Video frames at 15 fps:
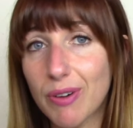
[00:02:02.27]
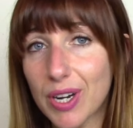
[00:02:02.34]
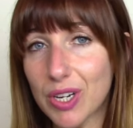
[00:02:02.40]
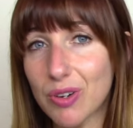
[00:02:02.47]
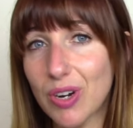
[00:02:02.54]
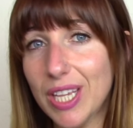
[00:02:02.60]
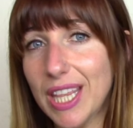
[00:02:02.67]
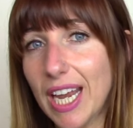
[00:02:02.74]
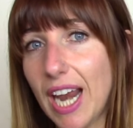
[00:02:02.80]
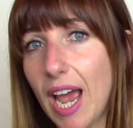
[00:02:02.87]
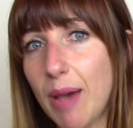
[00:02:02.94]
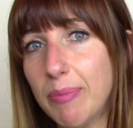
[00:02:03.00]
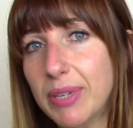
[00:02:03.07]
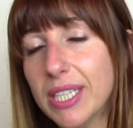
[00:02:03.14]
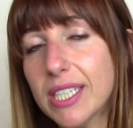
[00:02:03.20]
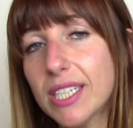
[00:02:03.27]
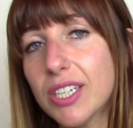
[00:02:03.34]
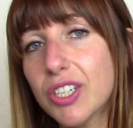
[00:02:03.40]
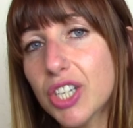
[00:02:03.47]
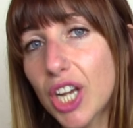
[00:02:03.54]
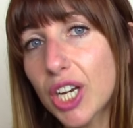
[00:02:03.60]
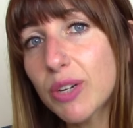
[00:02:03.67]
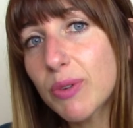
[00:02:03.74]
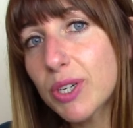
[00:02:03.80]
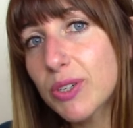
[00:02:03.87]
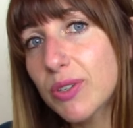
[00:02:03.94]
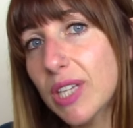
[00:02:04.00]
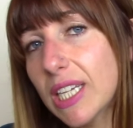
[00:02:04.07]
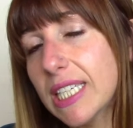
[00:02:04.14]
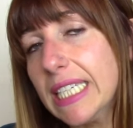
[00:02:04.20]
retrograde that happens in January
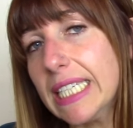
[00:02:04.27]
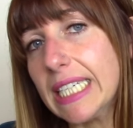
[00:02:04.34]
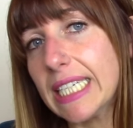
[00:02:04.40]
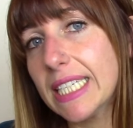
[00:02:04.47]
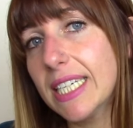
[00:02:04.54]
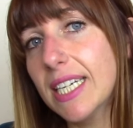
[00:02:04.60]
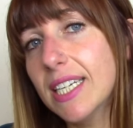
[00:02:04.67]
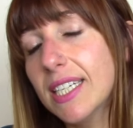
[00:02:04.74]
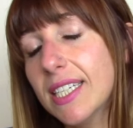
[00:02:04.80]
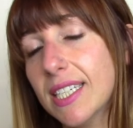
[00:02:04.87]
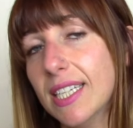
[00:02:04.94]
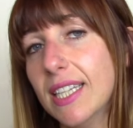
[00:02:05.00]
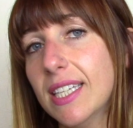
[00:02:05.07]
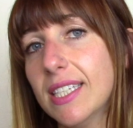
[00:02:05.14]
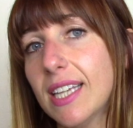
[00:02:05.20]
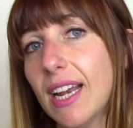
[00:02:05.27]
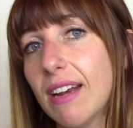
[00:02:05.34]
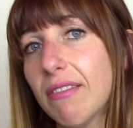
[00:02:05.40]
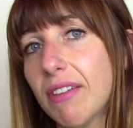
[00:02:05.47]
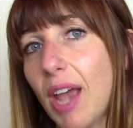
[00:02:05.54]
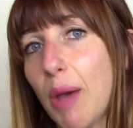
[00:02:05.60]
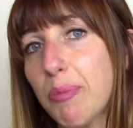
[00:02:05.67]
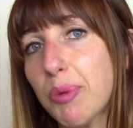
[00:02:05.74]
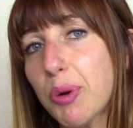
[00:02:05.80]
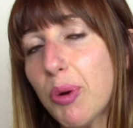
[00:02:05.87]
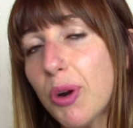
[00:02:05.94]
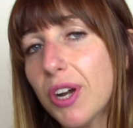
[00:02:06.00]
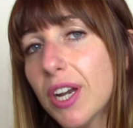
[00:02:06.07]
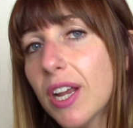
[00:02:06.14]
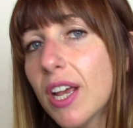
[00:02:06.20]
2016 is in the sign of
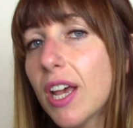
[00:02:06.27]
Capricorn.